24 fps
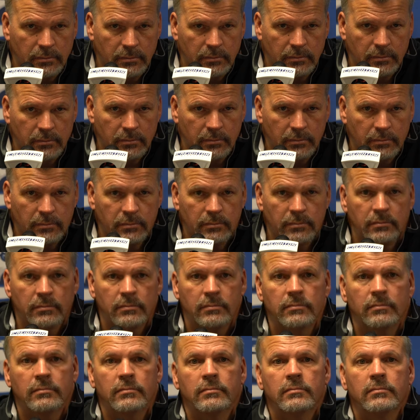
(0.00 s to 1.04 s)

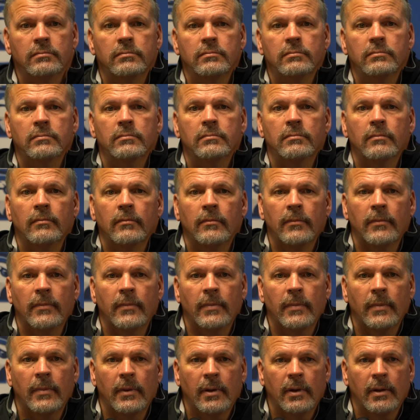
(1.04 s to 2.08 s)

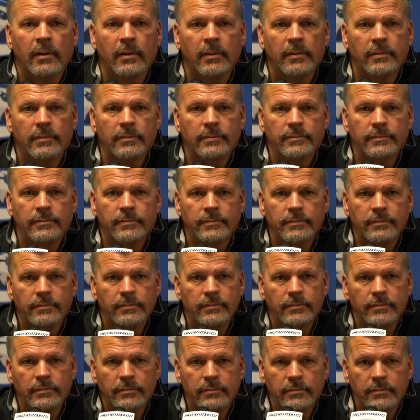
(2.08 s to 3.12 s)

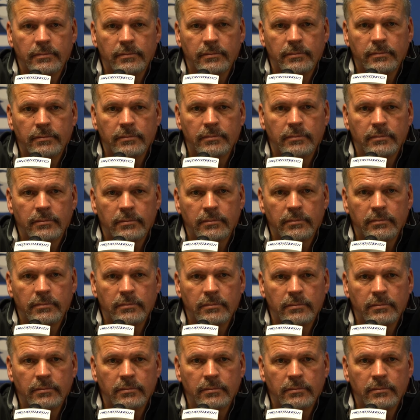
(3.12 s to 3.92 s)
(no one is talking)